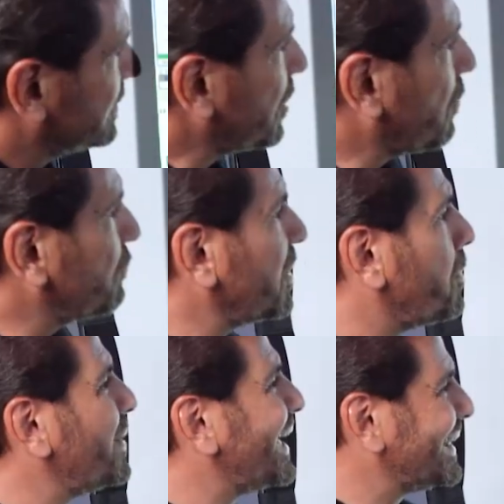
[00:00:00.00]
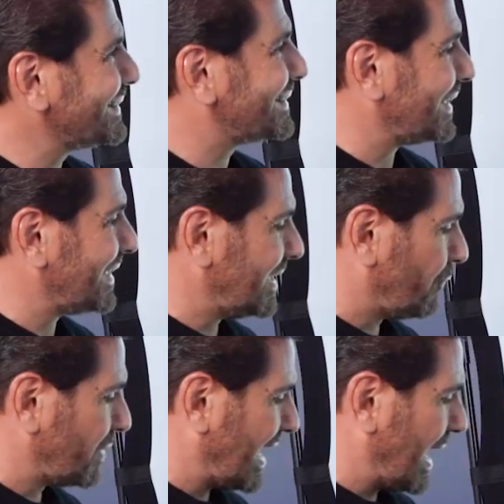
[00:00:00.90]
no real penalty if
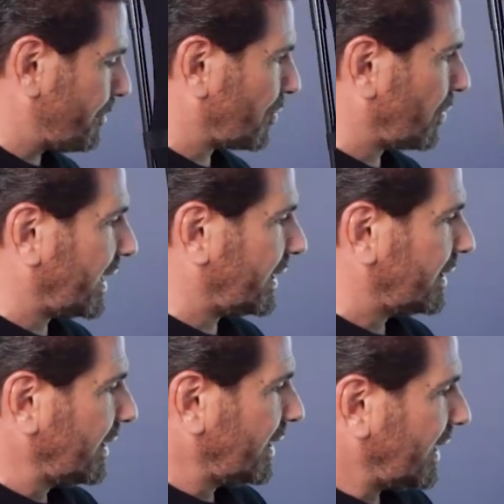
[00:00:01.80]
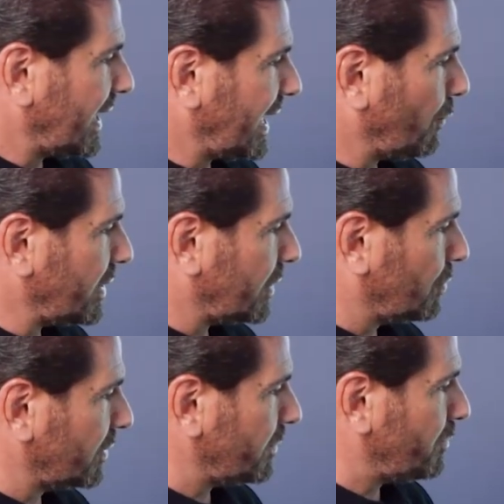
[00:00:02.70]
we operate at what I
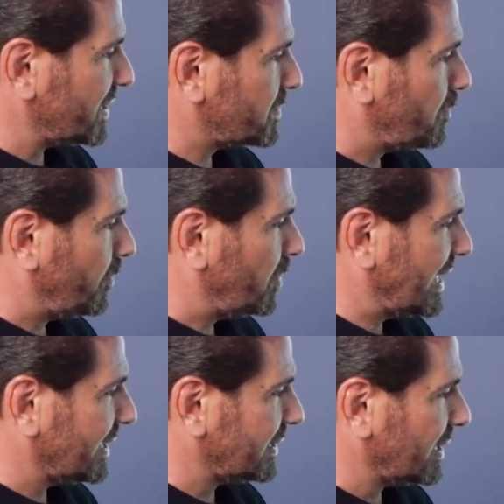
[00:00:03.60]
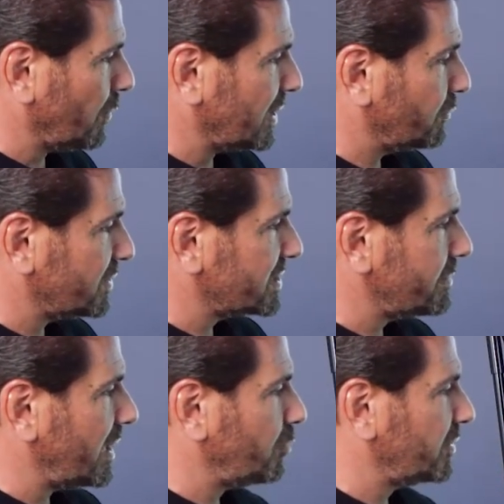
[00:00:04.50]
call the best P in here, which is
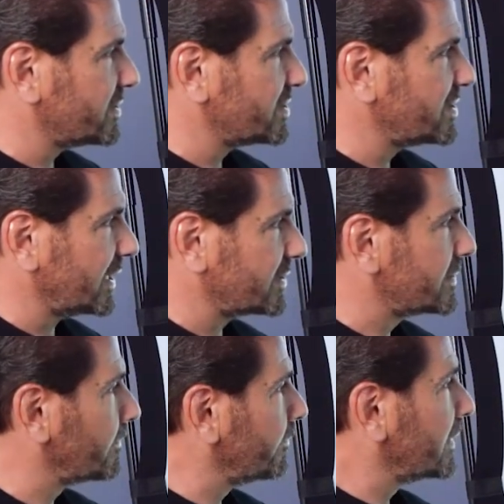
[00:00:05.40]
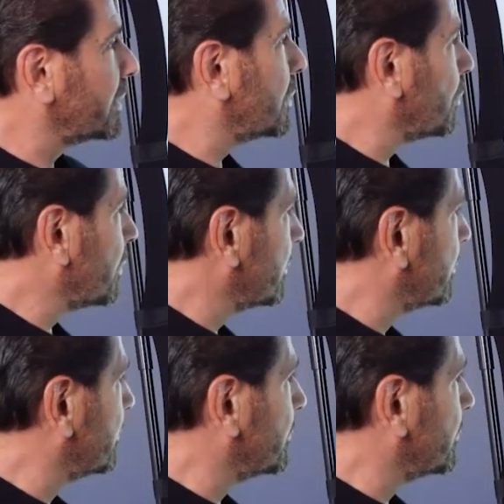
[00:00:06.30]
about +6. We're